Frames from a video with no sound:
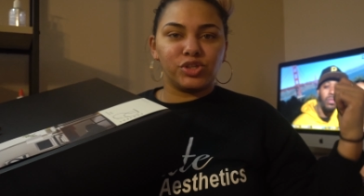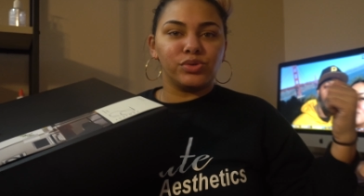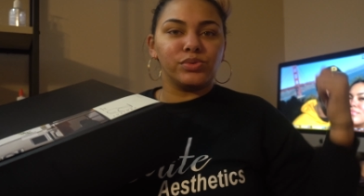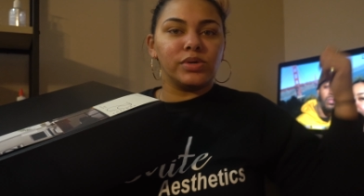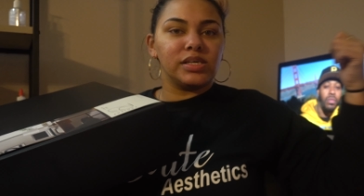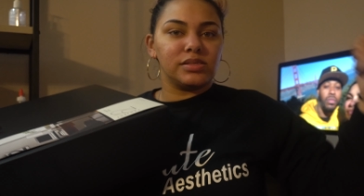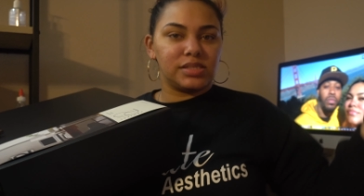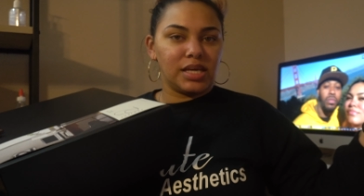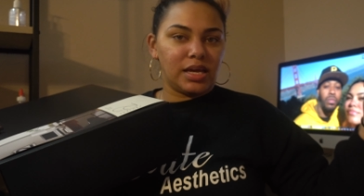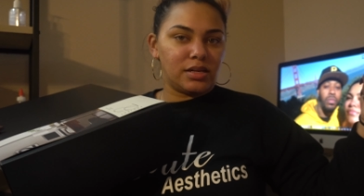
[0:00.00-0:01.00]
to
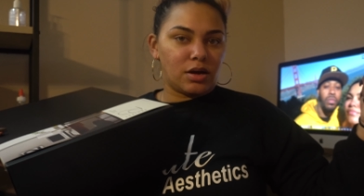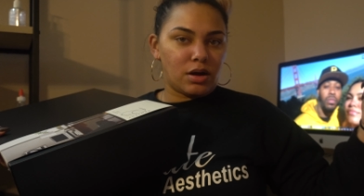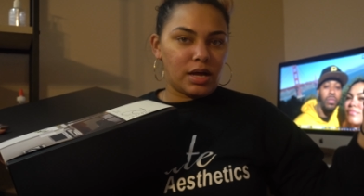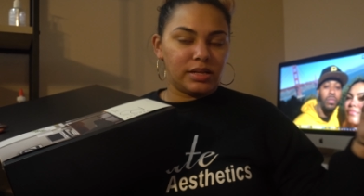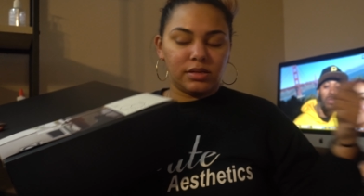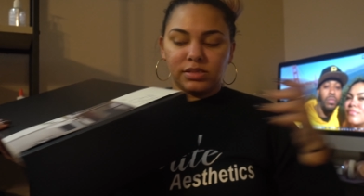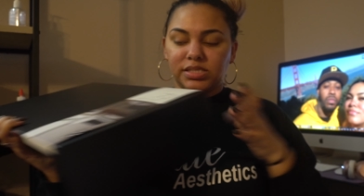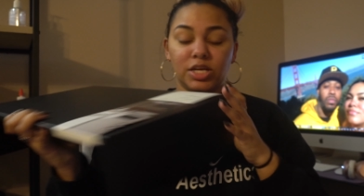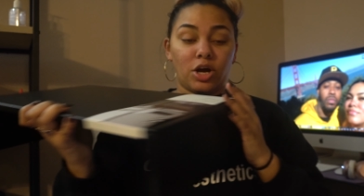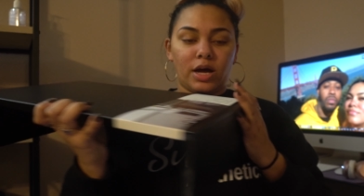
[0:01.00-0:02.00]
stand on,
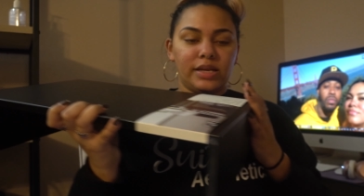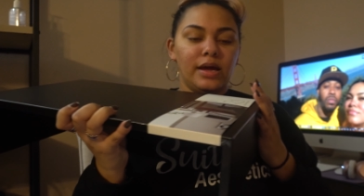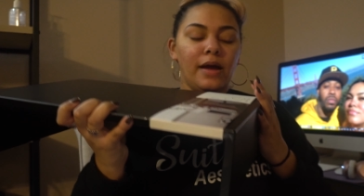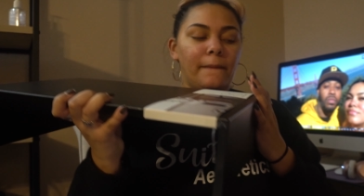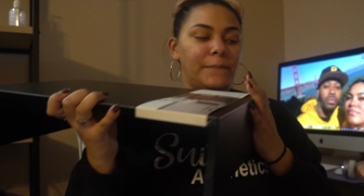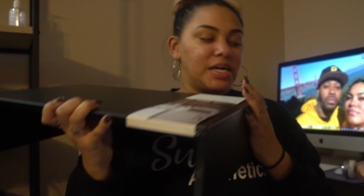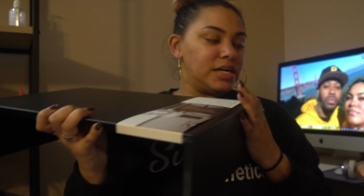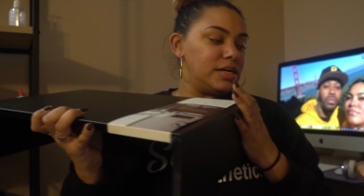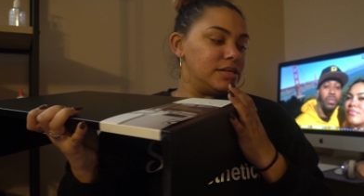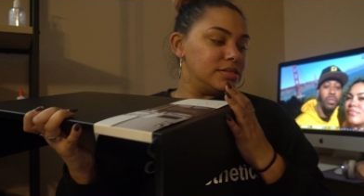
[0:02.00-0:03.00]
sit on,
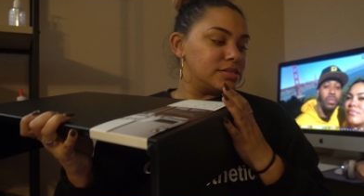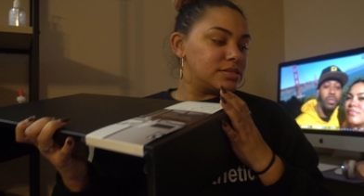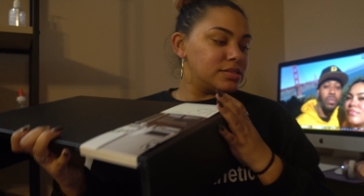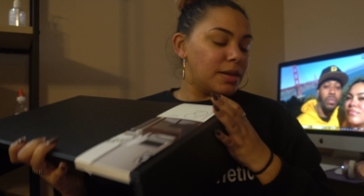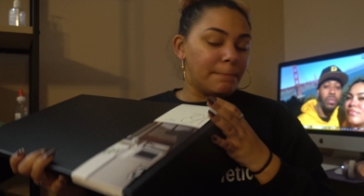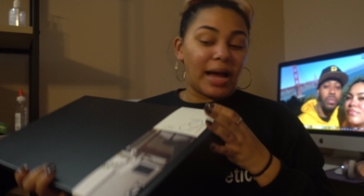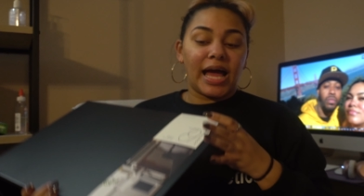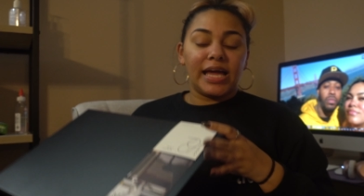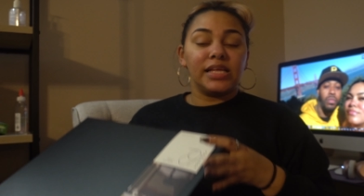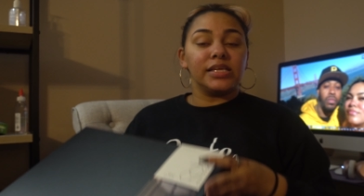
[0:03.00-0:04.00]
because
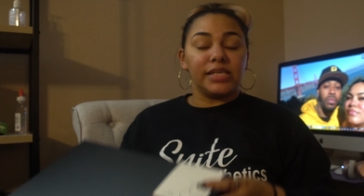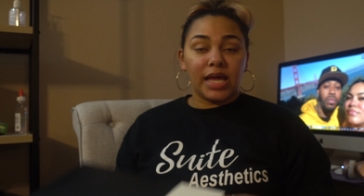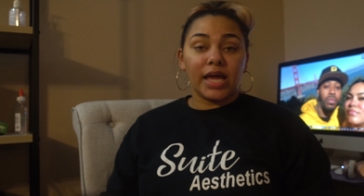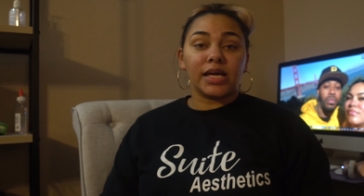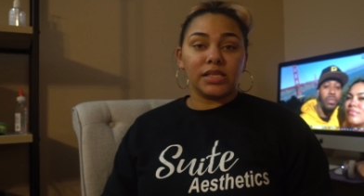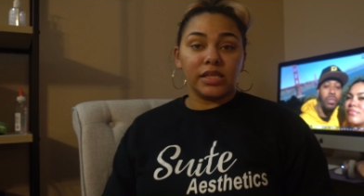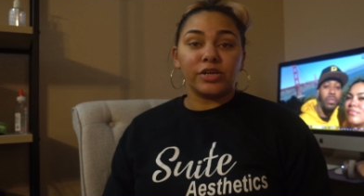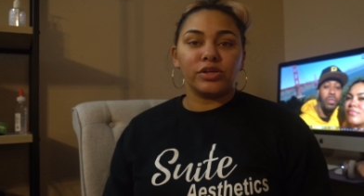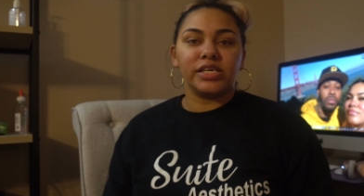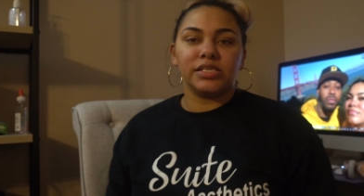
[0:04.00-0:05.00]
my neck
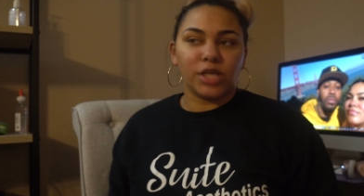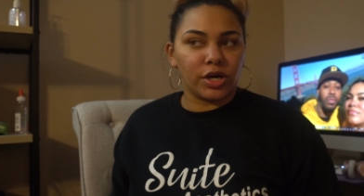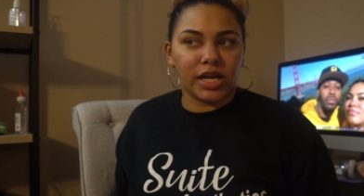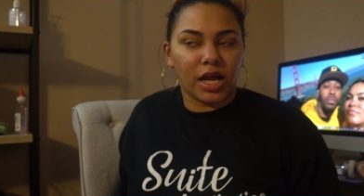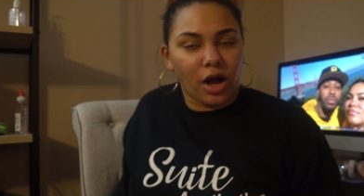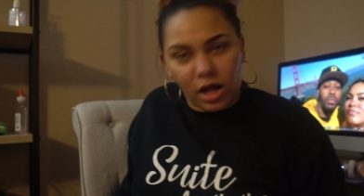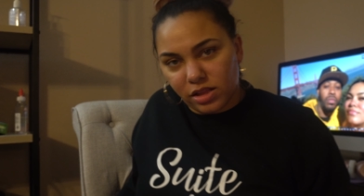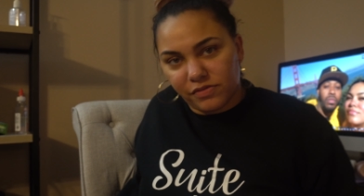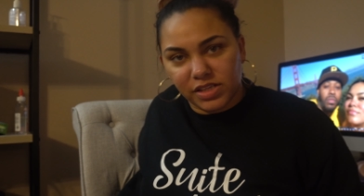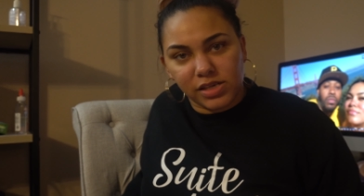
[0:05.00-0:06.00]
literally is hurting all
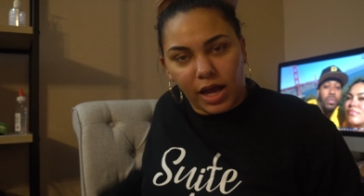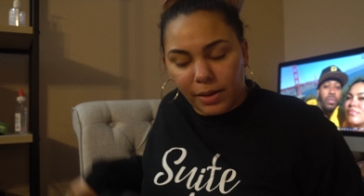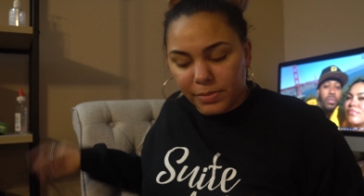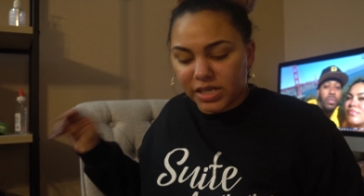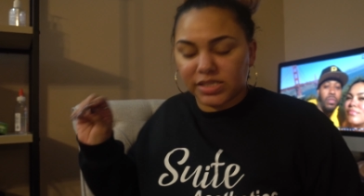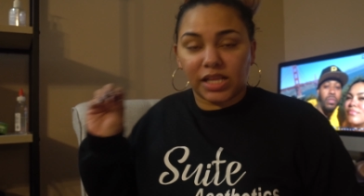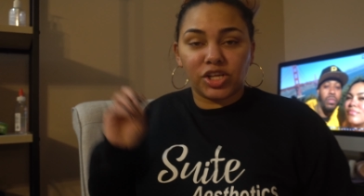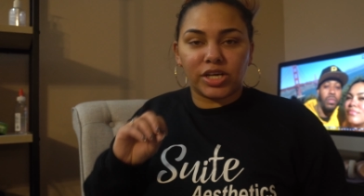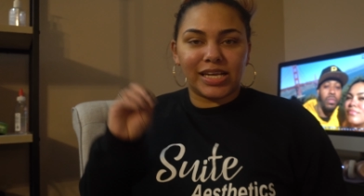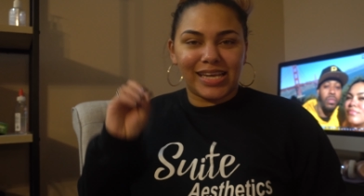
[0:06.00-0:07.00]
of the time because I
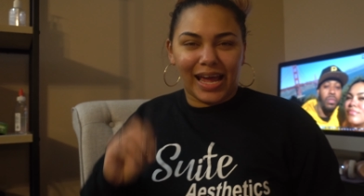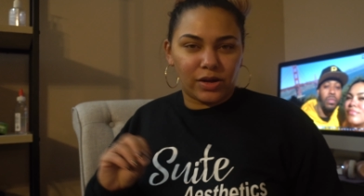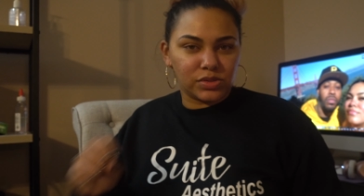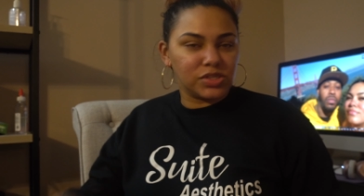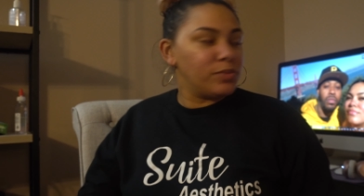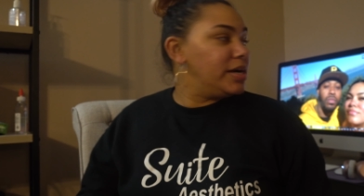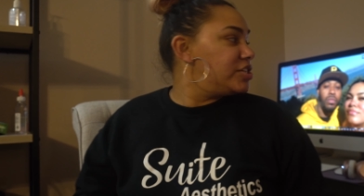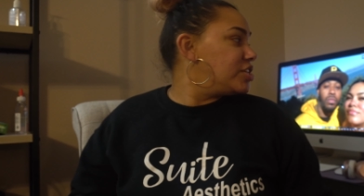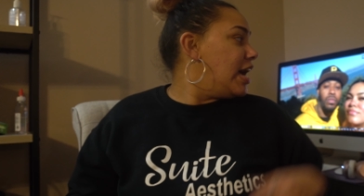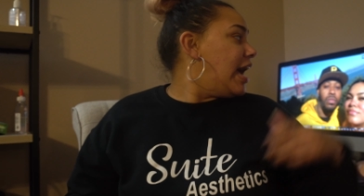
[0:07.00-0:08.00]
look down so
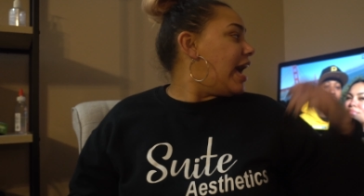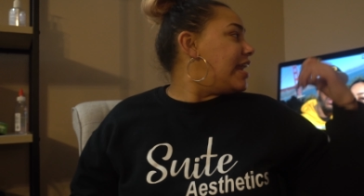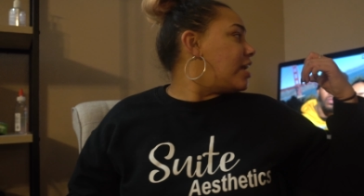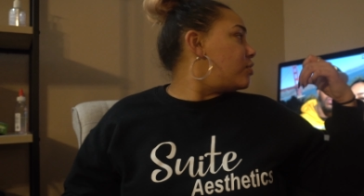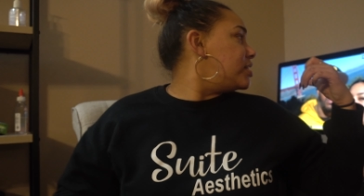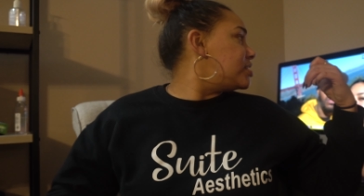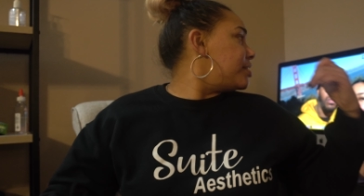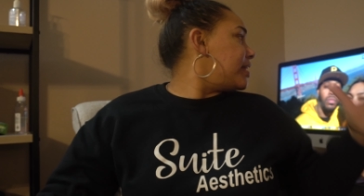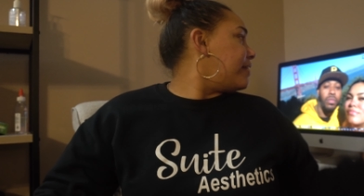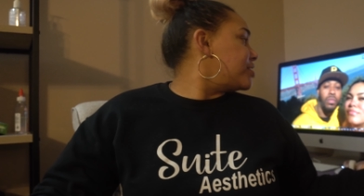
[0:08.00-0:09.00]
much. And I don't
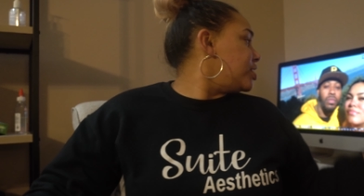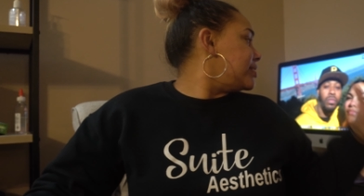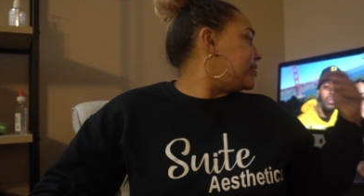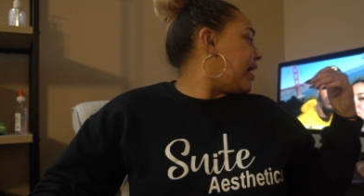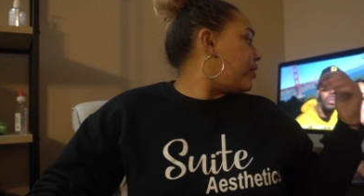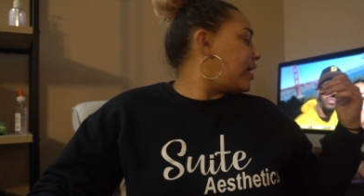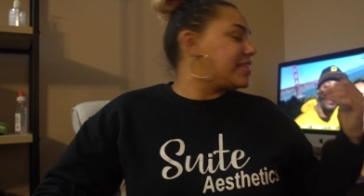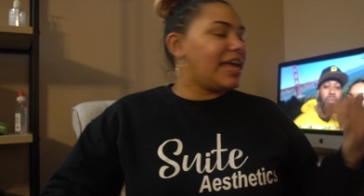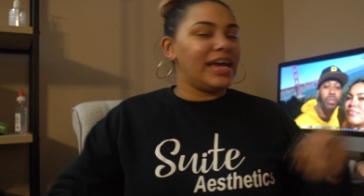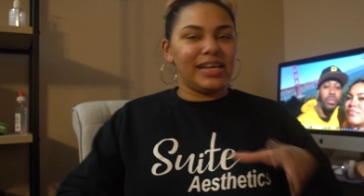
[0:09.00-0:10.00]
necessarily have to look down
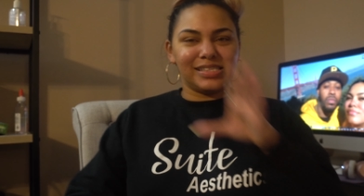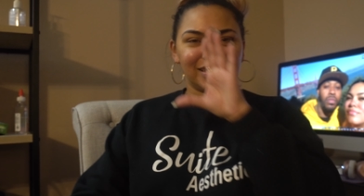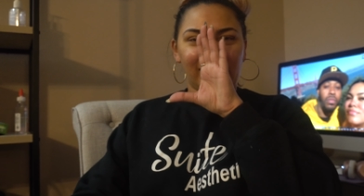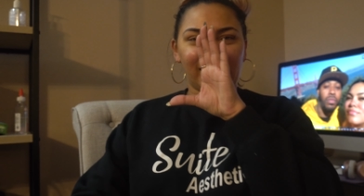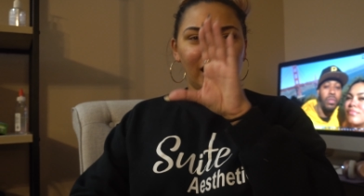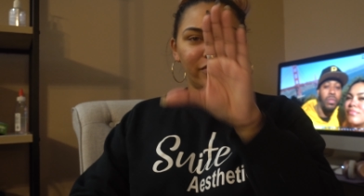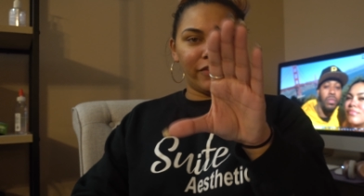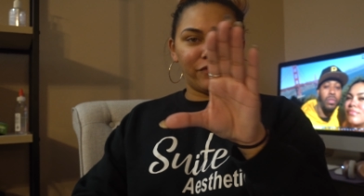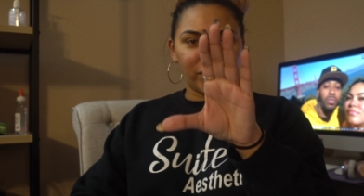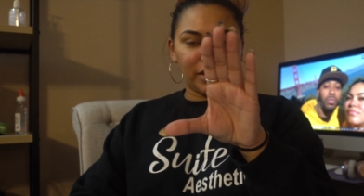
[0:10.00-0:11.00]
at that. It's like kind of
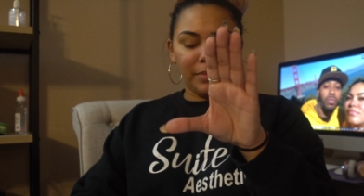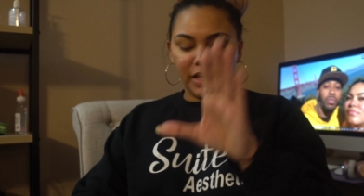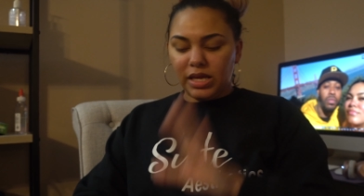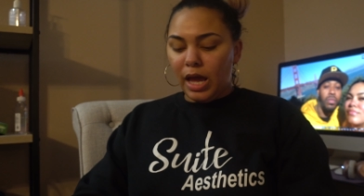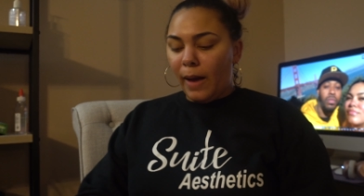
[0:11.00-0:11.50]
in front of me,